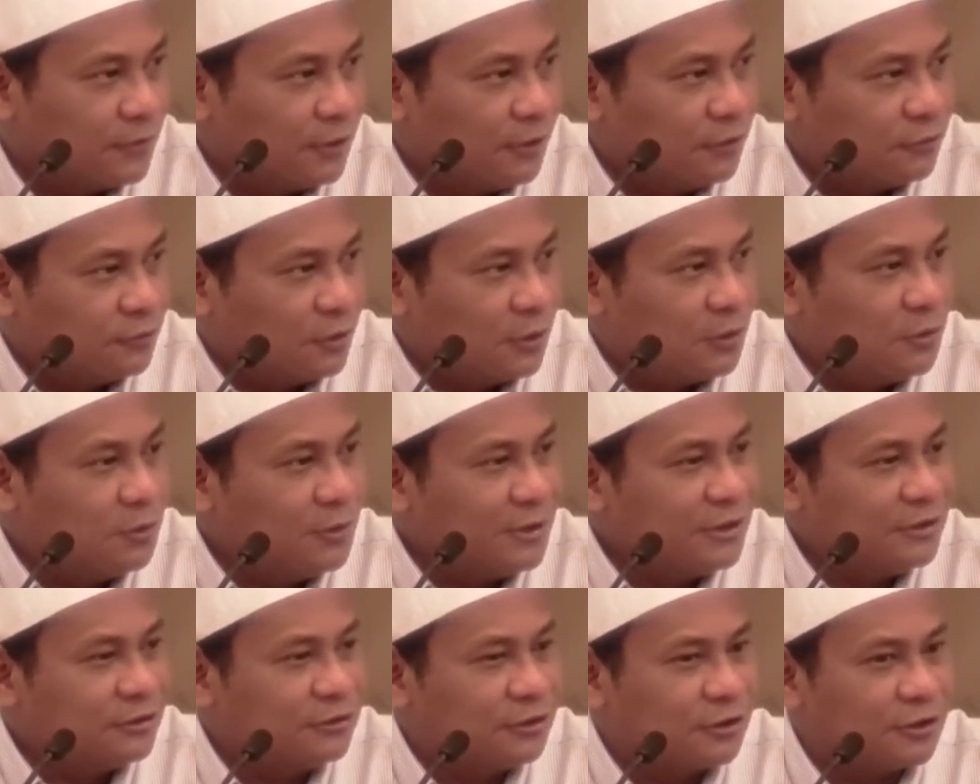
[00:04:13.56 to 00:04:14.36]
So we
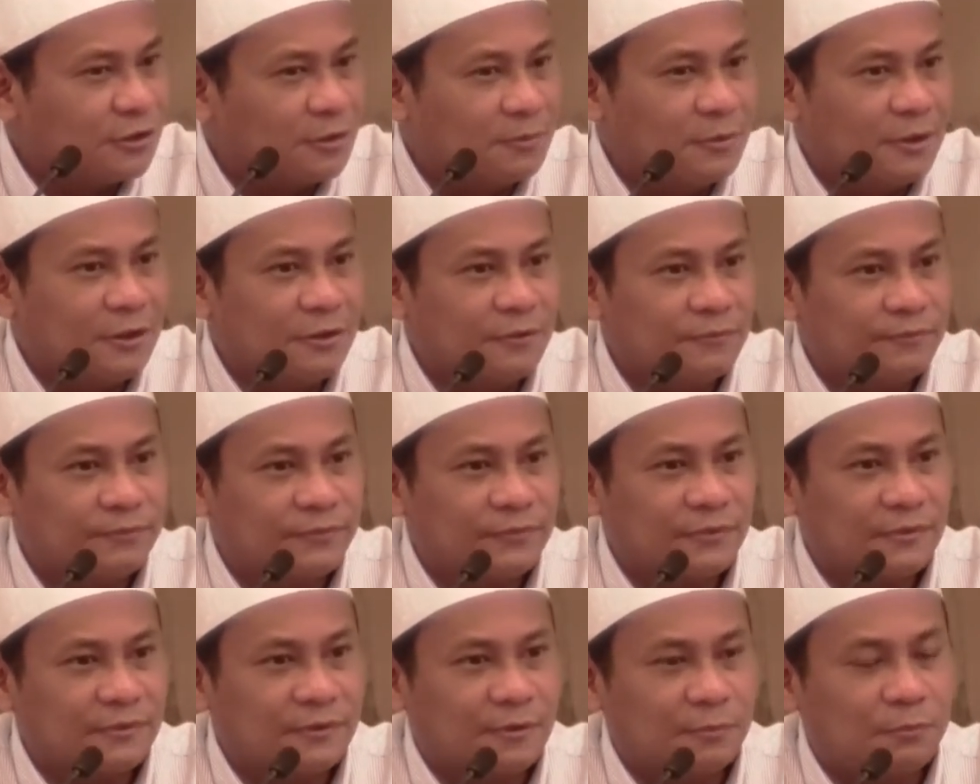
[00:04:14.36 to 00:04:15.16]
want to talk
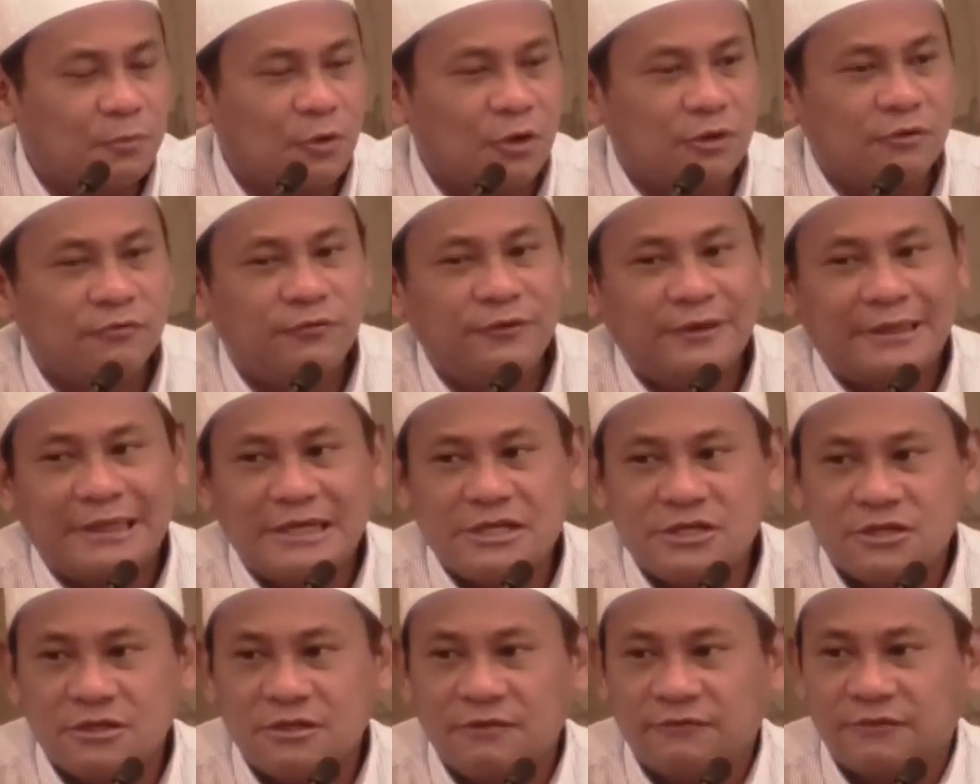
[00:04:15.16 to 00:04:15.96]
about the
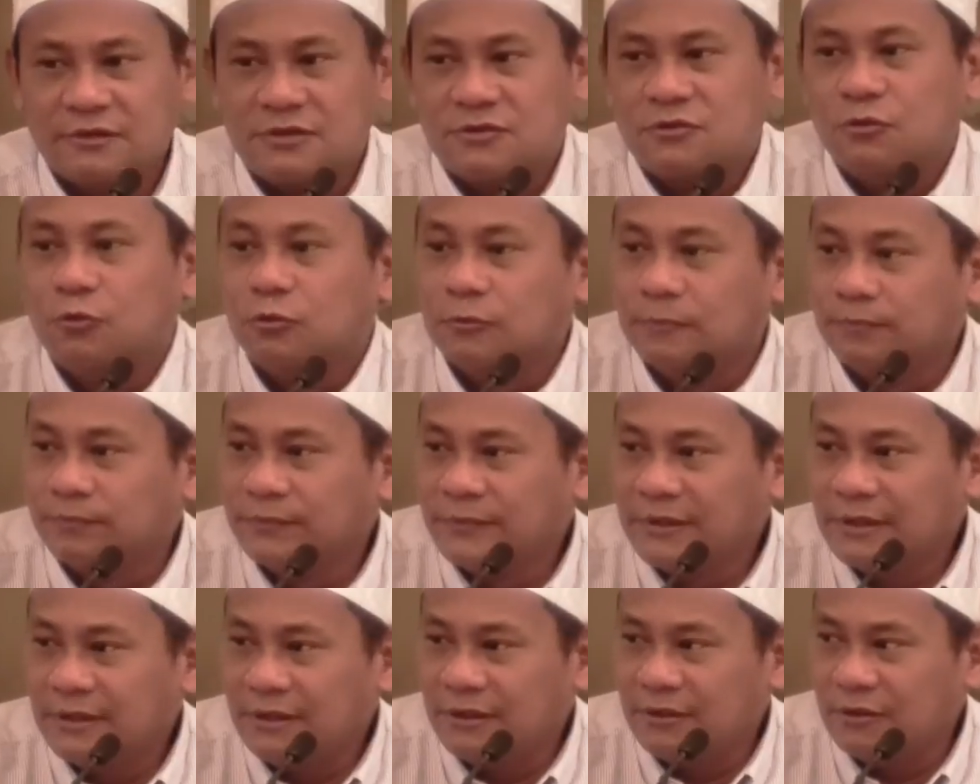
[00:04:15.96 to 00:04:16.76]
purification of the soul
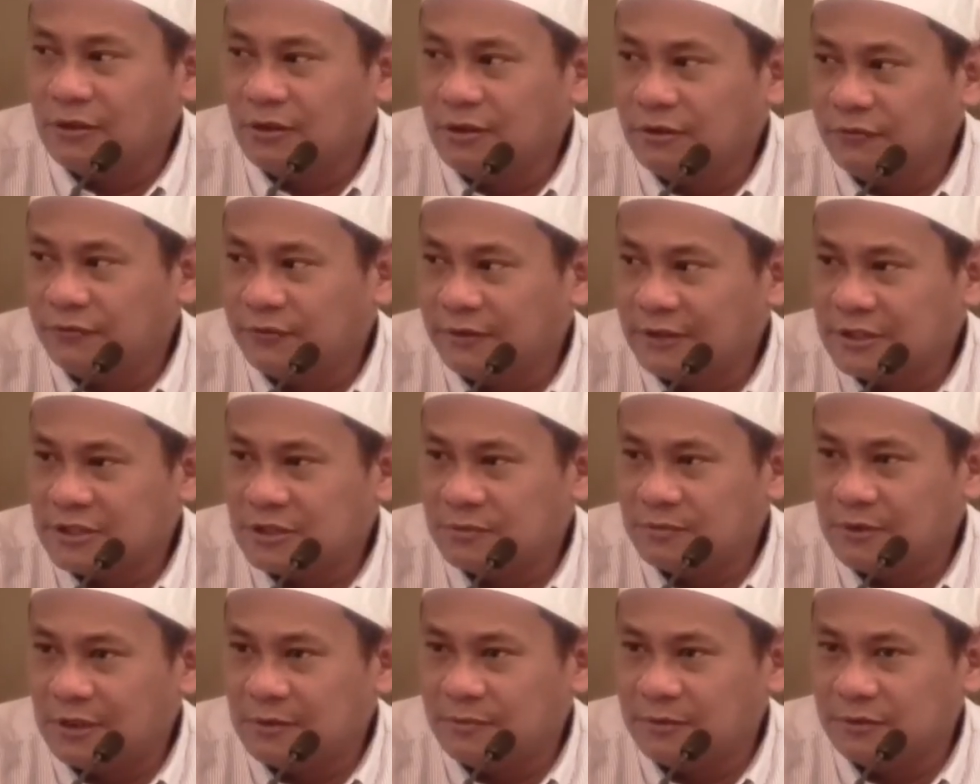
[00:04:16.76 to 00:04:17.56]
in order for us
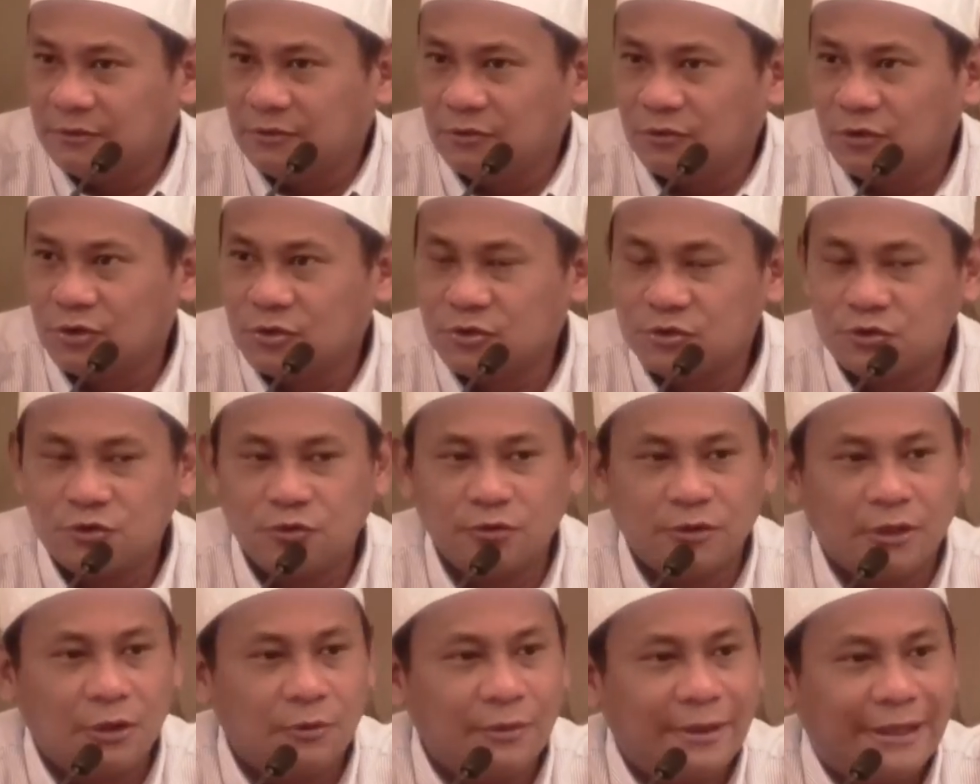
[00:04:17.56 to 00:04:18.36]
to be able to
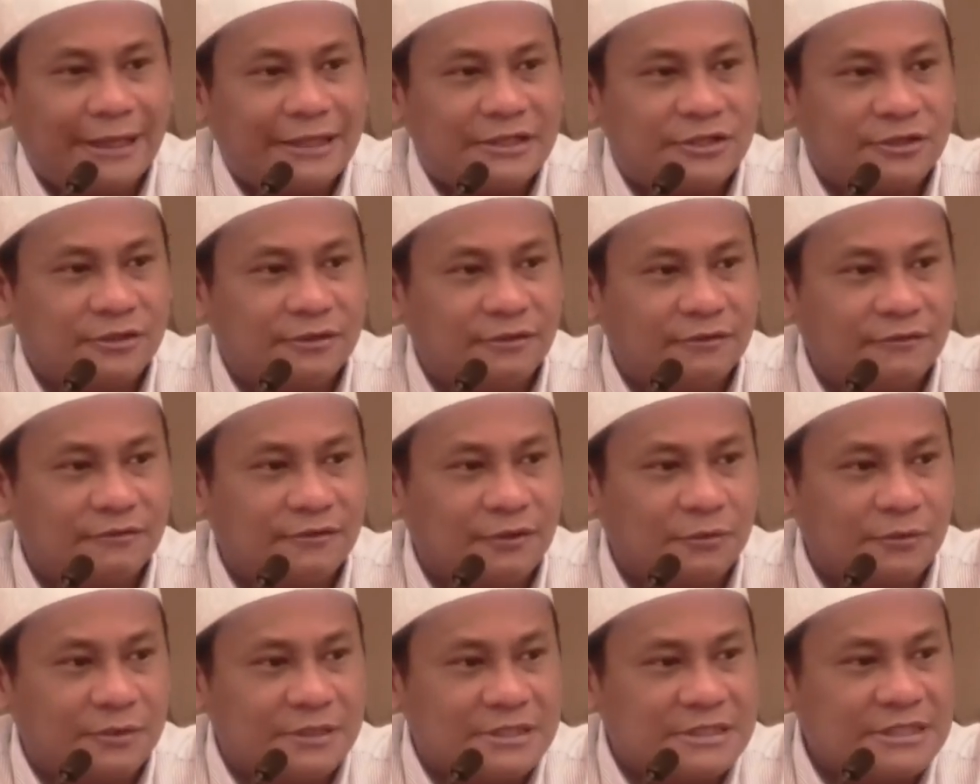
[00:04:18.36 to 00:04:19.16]
control our actions,
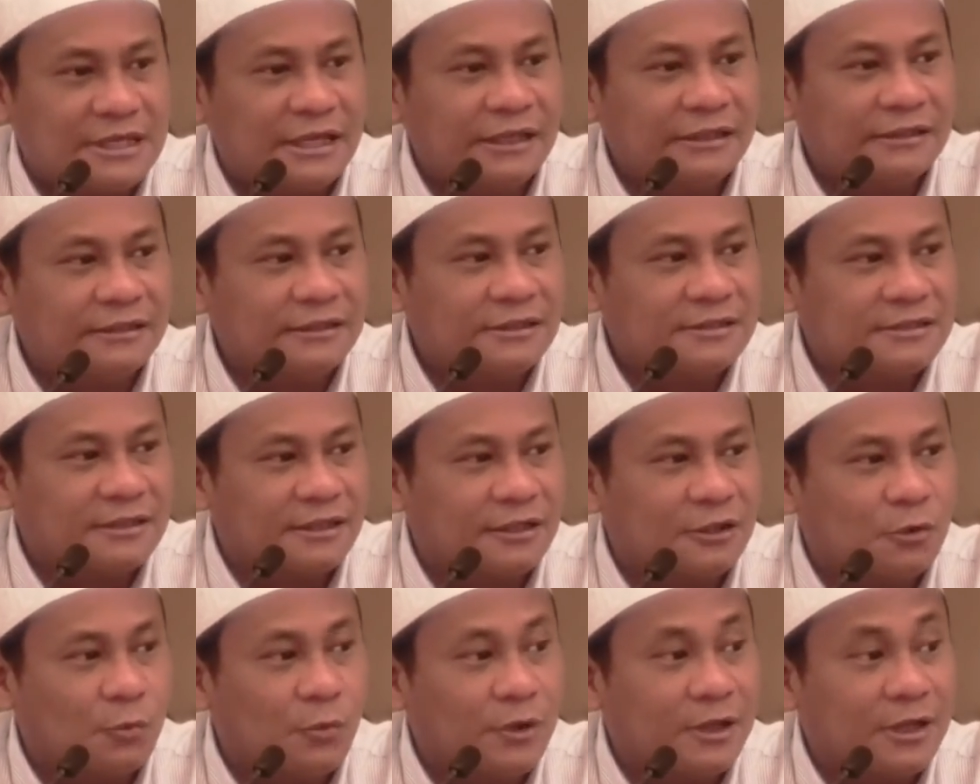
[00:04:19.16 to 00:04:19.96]
our desires,
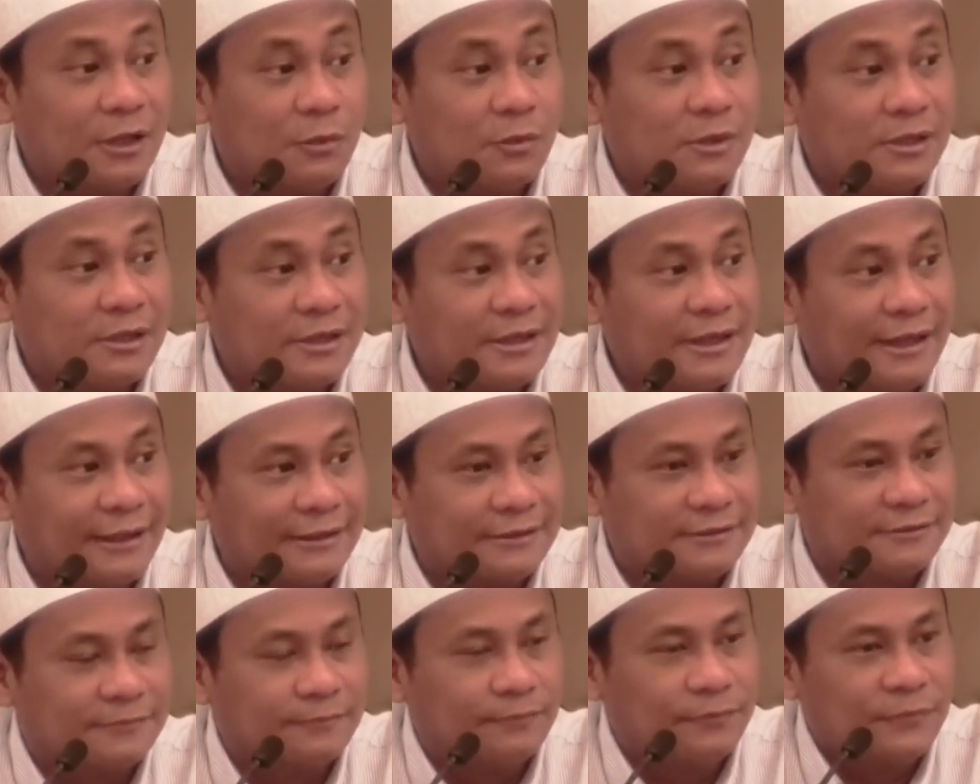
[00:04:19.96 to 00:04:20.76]
and the way that we
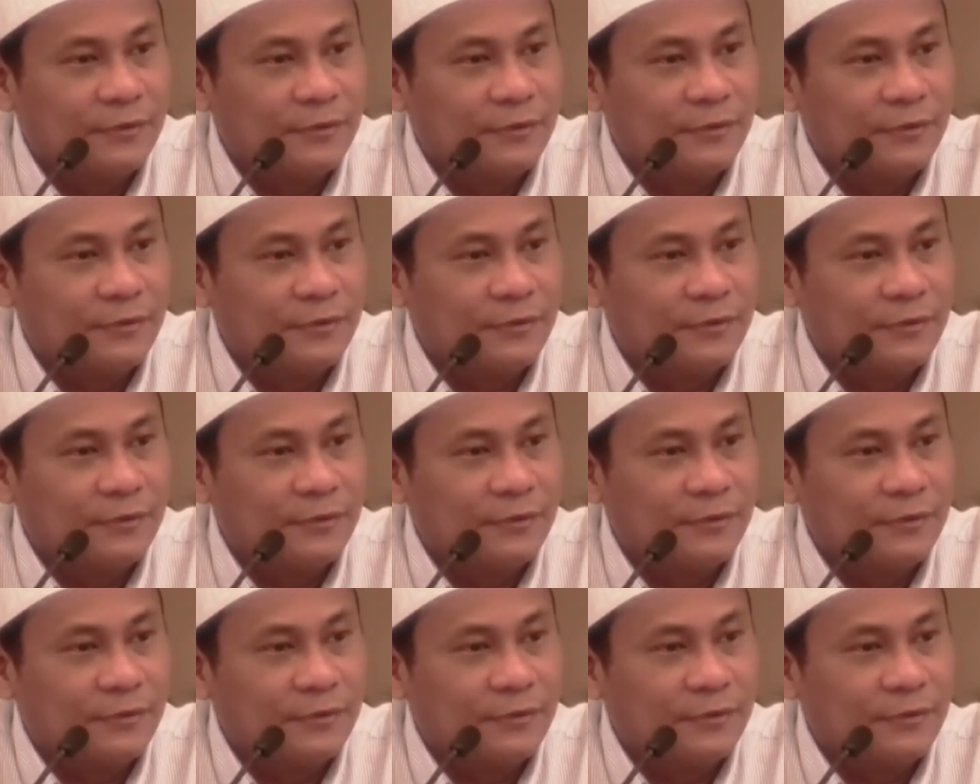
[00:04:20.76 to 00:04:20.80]
react,